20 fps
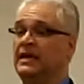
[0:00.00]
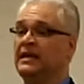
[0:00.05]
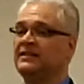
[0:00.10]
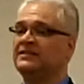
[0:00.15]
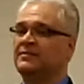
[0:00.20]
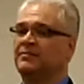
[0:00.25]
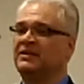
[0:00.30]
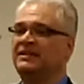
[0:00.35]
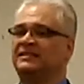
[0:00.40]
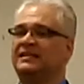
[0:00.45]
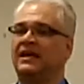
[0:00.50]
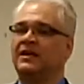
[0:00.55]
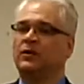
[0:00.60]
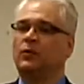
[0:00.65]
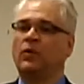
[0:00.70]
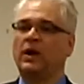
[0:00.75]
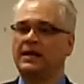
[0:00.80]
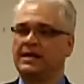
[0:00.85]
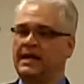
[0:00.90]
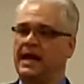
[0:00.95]
So I'm going to tell
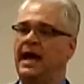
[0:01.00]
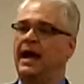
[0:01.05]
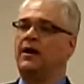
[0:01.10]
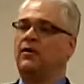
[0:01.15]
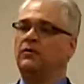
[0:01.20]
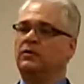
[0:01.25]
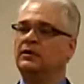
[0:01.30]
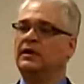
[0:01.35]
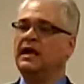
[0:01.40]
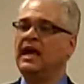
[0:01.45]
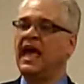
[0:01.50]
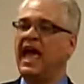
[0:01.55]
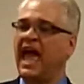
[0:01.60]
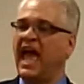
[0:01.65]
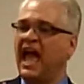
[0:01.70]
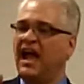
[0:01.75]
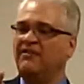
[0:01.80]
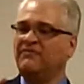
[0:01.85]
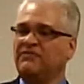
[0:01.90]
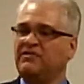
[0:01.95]
you right now,
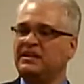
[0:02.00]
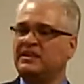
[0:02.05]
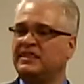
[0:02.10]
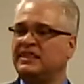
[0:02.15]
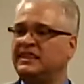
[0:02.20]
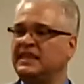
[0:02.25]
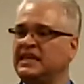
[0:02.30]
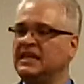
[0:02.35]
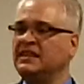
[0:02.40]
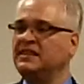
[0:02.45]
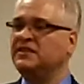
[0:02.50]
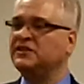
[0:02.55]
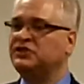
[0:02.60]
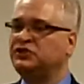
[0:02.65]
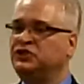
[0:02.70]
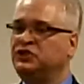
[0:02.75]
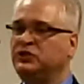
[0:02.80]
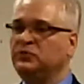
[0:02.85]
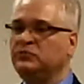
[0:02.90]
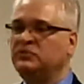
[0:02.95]
everything
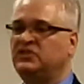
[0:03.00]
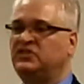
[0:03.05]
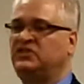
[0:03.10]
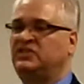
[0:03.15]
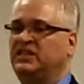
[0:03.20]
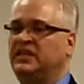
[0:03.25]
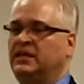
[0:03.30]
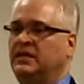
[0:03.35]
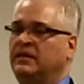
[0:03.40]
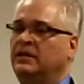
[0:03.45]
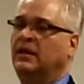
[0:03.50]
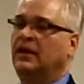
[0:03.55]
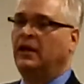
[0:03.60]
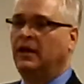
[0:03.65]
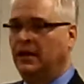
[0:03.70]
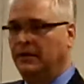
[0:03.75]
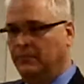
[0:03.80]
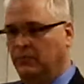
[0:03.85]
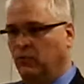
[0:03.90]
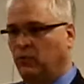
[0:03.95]
that you see
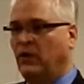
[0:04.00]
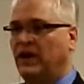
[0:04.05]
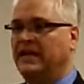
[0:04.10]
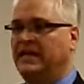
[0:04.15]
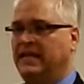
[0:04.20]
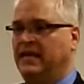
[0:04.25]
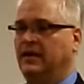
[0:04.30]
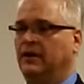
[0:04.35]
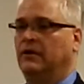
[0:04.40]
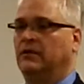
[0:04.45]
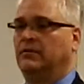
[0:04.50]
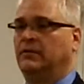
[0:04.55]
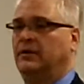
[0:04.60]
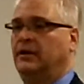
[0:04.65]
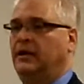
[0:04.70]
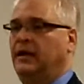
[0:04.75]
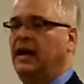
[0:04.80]
right here,